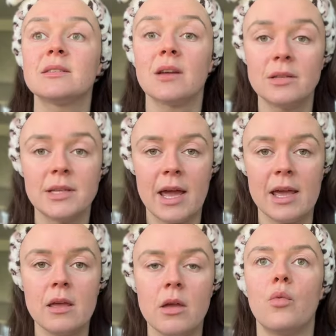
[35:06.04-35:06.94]

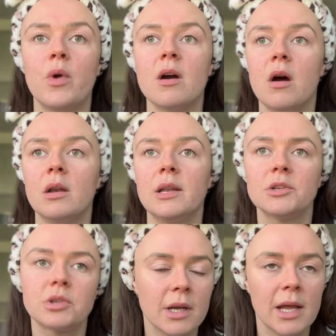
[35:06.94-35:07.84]
Sunday. We are
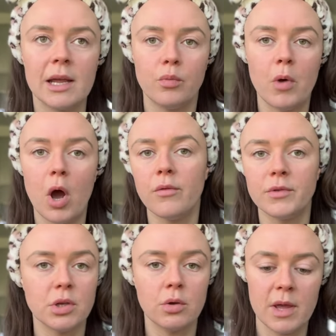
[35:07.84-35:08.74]
literally over
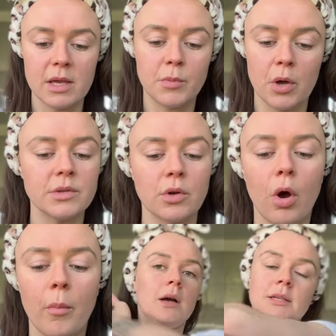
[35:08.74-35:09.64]
2 weeks
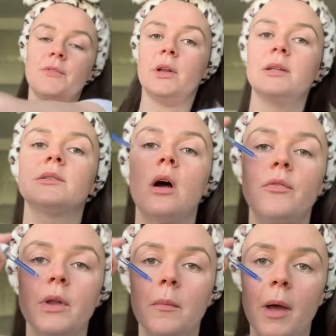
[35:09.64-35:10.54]
post-op. I definitely started
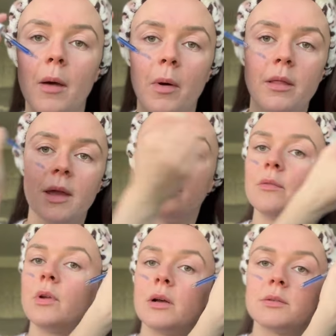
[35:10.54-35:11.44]
feeling better by the end
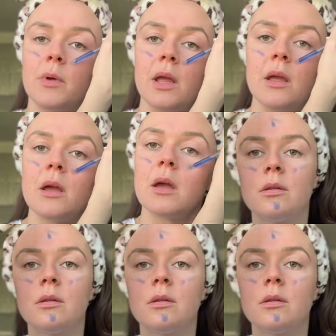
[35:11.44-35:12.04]
of last week.